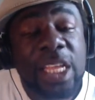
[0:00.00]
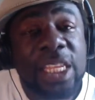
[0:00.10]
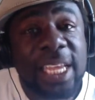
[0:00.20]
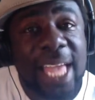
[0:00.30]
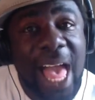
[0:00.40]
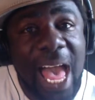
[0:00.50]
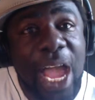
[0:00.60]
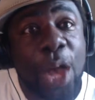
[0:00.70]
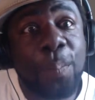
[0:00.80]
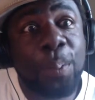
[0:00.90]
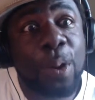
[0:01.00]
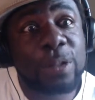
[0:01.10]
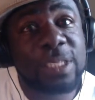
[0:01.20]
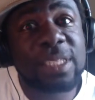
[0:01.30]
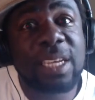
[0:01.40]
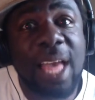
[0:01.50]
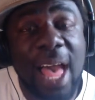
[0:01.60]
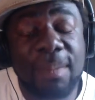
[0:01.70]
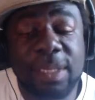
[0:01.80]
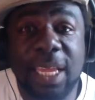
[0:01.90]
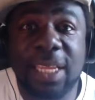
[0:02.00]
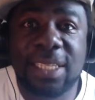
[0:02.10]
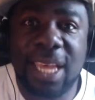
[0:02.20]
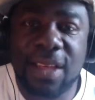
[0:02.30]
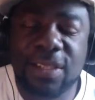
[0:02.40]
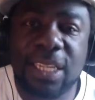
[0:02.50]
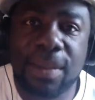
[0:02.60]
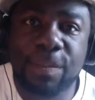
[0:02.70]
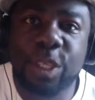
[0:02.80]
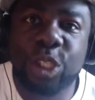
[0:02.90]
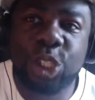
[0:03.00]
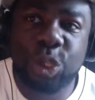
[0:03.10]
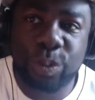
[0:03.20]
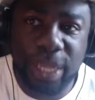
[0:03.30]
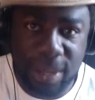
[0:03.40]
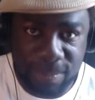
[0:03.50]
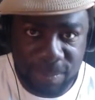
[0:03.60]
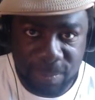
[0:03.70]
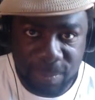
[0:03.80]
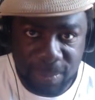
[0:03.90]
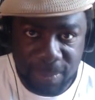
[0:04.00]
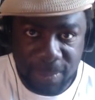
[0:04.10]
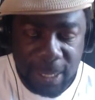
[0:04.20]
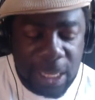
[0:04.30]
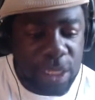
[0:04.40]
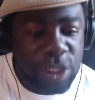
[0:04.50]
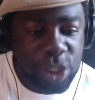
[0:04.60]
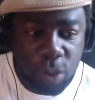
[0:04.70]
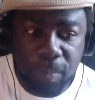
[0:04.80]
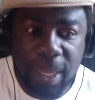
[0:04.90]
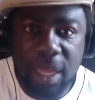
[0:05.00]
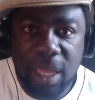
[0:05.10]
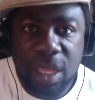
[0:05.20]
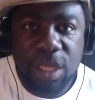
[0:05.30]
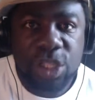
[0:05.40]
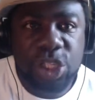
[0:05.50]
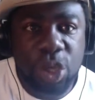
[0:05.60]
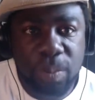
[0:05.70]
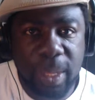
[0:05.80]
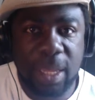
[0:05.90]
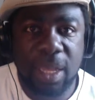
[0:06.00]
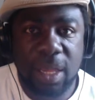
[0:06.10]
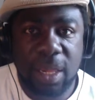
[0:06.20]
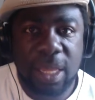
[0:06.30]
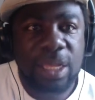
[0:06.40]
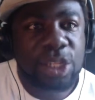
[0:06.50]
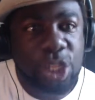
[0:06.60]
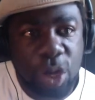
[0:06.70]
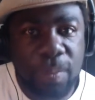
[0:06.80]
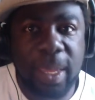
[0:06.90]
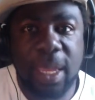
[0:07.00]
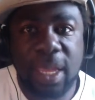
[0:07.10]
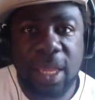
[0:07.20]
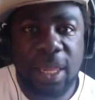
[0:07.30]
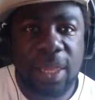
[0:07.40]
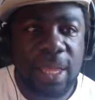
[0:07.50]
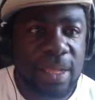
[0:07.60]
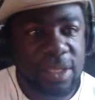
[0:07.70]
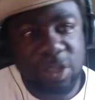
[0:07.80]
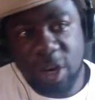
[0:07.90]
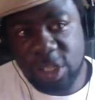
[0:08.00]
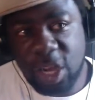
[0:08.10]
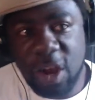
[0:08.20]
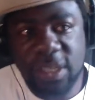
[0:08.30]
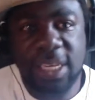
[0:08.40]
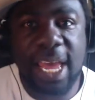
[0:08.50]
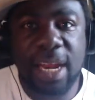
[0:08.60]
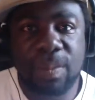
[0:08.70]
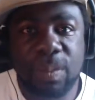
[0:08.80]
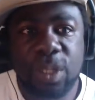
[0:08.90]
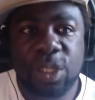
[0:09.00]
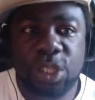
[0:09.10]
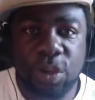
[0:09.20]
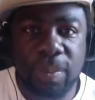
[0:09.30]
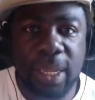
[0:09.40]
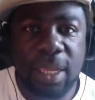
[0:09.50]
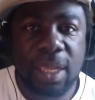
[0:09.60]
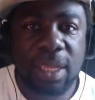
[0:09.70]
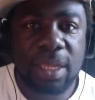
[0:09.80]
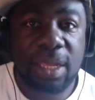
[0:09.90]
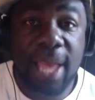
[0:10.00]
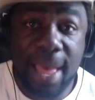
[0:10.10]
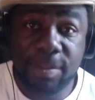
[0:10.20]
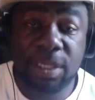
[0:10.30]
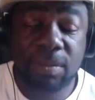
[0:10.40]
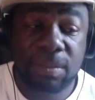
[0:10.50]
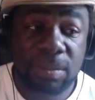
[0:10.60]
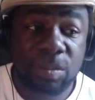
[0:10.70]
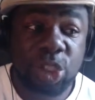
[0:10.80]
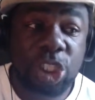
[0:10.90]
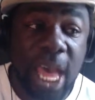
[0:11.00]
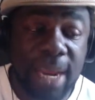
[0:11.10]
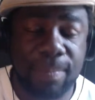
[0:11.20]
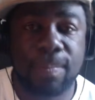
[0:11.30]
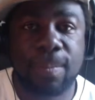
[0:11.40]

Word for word: The guy approaches the cops and tells him to shoot him. Shoot me, shoot me. Shoot me. Starts cursing at him. Shoot me. The cops shot him.